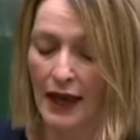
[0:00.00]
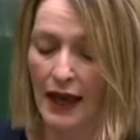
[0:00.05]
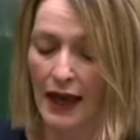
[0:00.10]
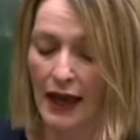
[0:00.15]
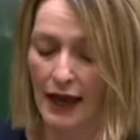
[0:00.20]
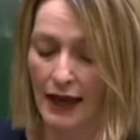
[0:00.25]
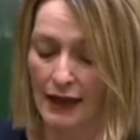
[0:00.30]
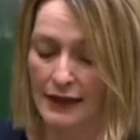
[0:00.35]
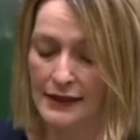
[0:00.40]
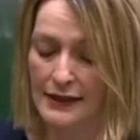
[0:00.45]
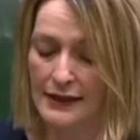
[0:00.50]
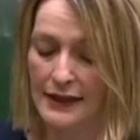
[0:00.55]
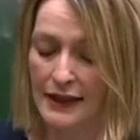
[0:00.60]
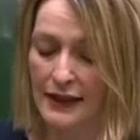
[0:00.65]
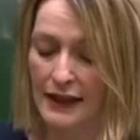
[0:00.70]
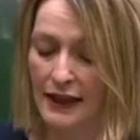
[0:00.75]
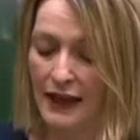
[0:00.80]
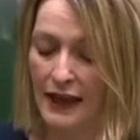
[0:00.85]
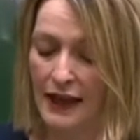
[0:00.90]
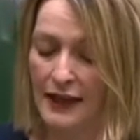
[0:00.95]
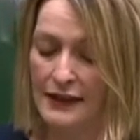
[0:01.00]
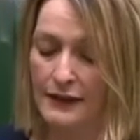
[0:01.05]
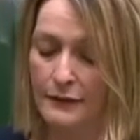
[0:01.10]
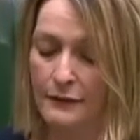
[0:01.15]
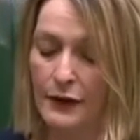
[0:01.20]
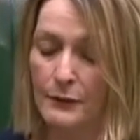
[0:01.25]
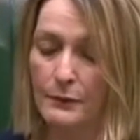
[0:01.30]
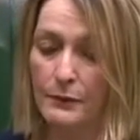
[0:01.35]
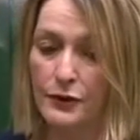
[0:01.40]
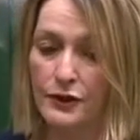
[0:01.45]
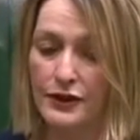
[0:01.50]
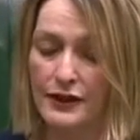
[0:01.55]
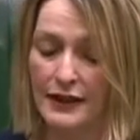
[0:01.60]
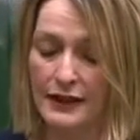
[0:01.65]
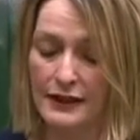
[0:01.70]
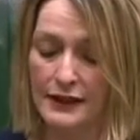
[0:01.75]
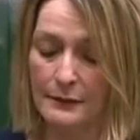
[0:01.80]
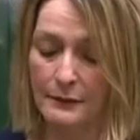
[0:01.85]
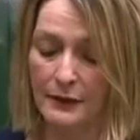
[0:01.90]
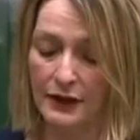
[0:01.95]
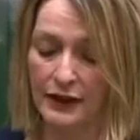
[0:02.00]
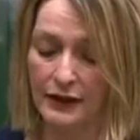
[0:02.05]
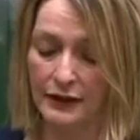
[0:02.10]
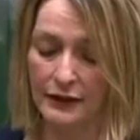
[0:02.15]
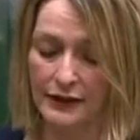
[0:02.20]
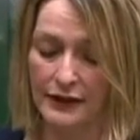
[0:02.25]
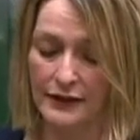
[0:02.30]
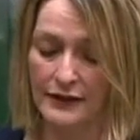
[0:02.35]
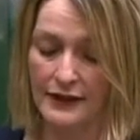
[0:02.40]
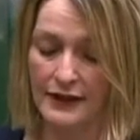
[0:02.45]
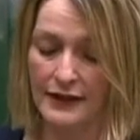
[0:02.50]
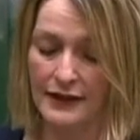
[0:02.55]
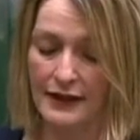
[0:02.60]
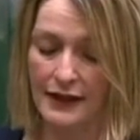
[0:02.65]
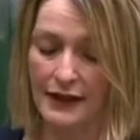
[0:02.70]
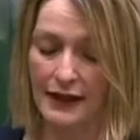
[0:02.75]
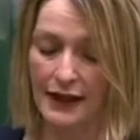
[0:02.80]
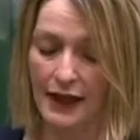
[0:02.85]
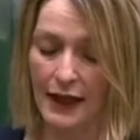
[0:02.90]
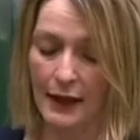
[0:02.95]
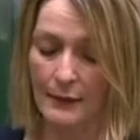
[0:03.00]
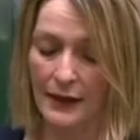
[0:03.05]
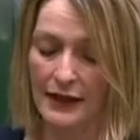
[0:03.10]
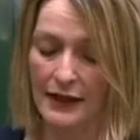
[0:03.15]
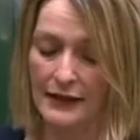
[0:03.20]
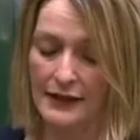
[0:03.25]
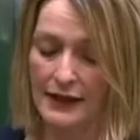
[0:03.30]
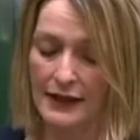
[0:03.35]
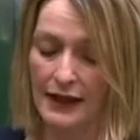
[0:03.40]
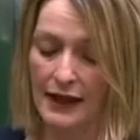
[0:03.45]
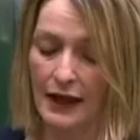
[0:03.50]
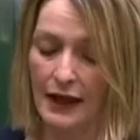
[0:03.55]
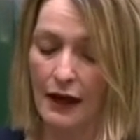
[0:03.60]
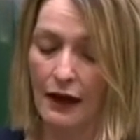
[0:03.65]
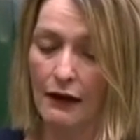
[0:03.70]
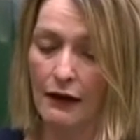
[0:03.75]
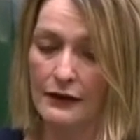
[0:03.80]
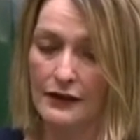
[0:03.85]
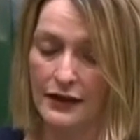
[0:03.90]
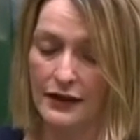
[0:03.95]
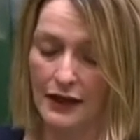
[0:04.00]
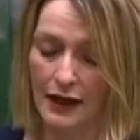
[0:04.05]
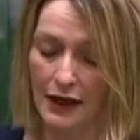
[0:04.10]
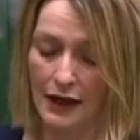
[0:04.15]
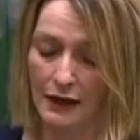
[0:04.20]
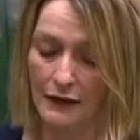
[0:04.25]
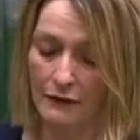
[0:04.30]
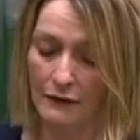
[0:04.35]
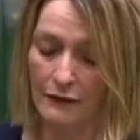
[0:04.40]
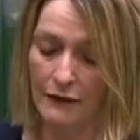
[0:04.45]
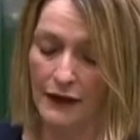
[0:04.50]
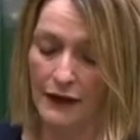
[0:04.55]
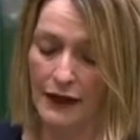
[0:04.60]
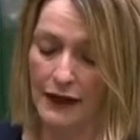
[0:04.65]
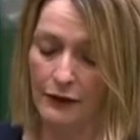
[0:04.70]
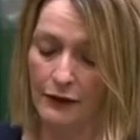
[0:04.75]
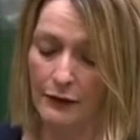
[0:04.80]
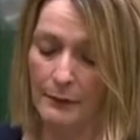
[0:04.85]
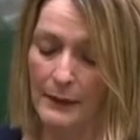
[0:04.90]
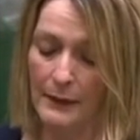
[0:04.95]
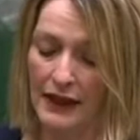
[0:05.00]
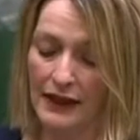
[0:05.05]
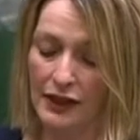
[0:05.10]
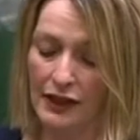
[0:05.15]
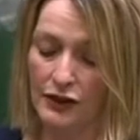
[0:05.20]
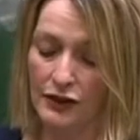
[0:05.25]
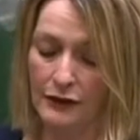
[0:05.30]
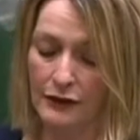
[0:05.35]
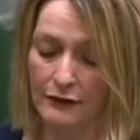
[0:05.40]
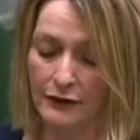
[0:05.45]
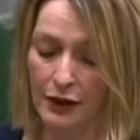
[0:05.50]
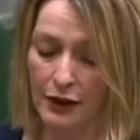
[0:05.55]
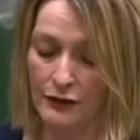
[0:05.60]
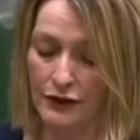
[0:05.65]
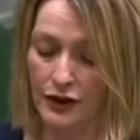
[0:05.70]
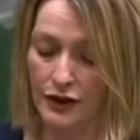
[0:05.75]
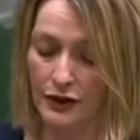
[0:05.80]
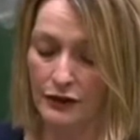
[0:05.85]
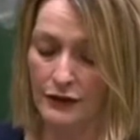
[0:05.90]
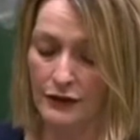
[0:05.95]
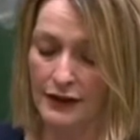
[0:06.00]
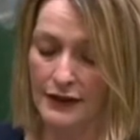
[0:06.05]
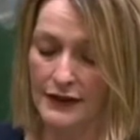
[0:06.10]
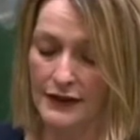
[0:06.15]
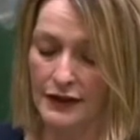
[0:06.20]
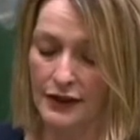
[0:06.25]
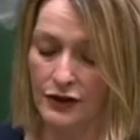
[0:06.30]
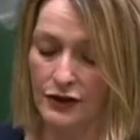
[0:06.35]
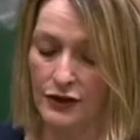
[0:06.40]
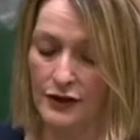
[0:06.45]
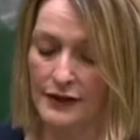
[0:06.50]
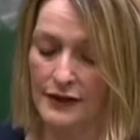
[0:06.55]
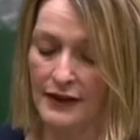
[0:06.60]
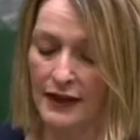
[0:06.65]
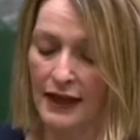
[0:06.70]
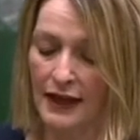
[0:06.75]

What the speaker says: And in the case of unpredictable illnesses like MND, heart and lung failure and many neurological conditions,